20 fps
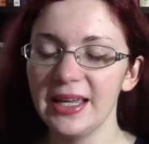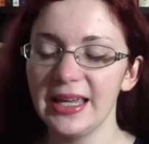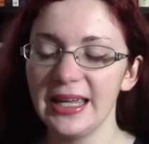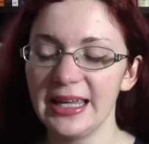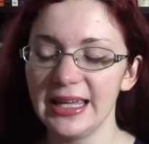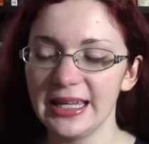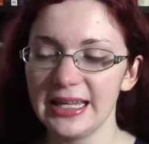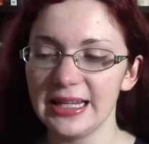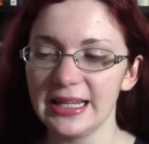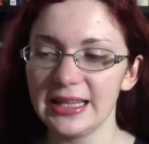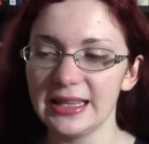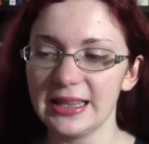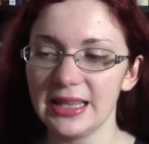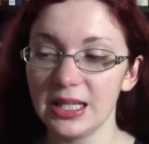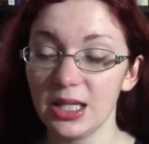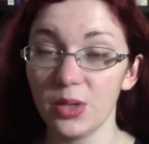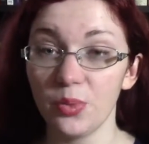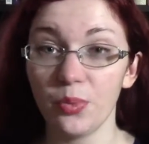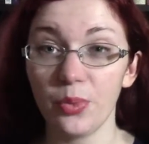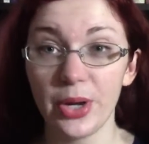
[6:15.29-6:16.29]
in
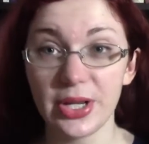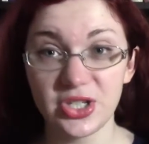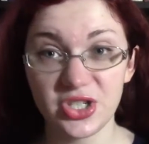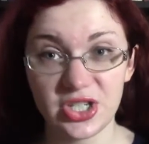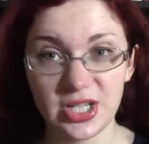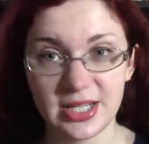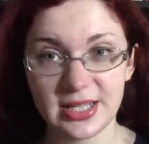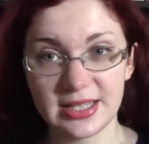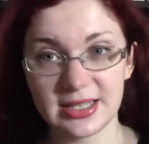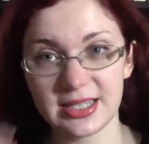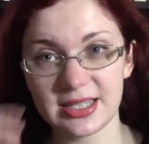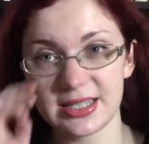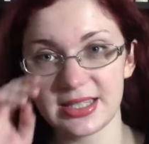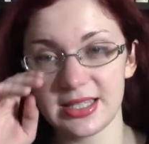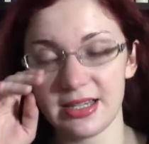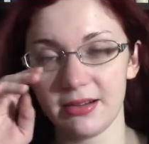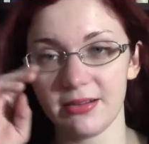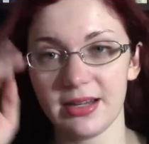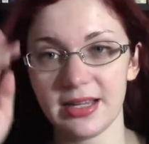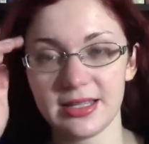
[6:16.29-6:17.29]
the Witches
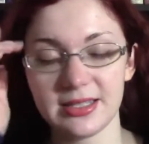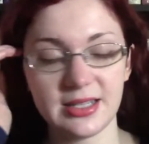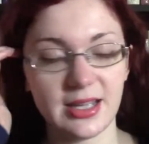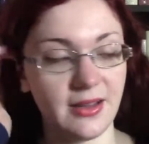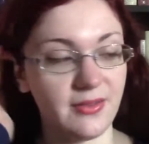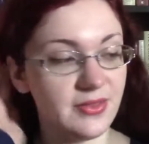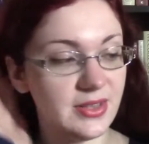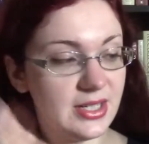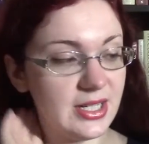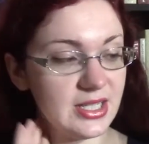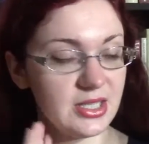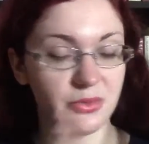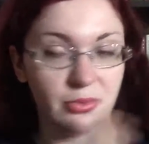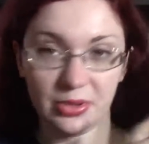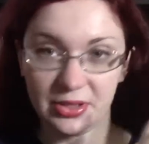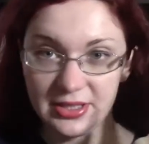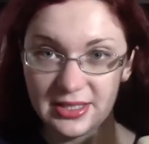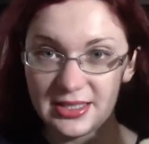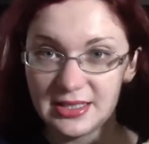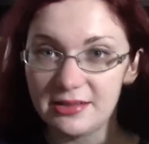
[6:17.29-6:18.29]
series of the
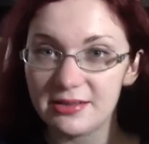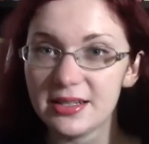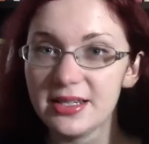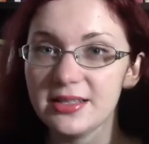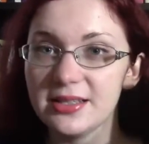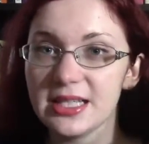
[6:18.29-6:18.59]
Discworld series.